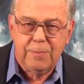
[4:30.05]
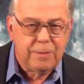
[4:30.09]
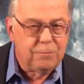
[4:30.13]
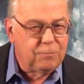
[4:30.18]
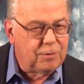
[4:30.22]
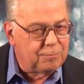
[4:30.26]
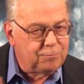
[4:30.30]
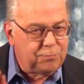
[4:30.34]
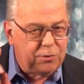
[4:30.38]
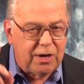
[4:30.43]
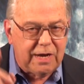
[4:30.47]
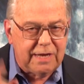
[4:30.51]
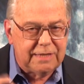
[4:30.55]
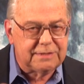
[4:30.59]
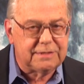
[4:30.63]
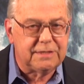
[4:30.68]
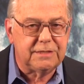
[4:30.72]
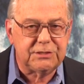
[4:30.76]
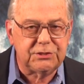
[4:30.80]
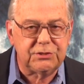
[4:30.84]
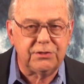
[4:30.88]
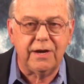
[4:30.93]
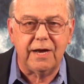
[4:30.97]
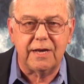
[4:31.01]
Well, boy, as an
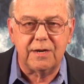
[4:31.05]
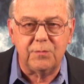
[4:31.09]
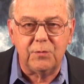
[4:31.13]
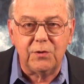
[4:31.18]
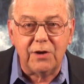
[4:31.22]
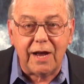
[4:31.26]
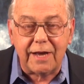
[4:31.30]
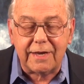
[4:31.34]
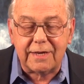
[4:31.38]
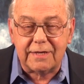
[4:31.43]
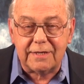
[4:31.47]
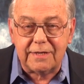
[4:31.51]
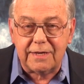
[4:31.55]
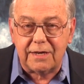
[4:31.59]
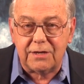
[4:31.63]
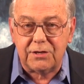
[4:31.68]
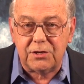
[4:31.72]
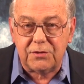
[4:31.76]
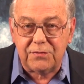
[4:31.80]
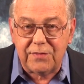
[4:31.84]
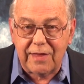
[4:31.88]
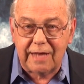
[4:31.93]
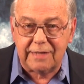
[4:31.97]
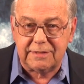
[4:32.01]
astronomer, I can tell
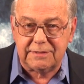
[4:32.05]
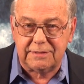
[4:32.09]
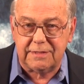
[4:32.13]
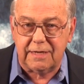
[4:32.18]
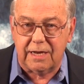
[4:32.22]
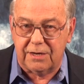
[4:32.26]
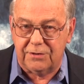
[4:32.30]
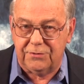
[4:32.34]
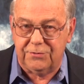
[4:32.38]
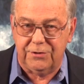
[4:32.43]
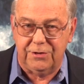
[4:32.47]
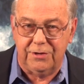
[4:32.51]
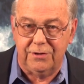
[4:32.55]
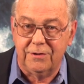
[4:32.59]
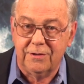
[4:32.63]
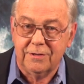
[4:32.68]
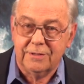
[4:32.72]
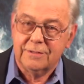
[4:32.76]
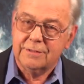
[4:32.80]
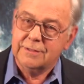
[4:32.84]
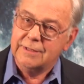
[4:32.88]
you that's not true.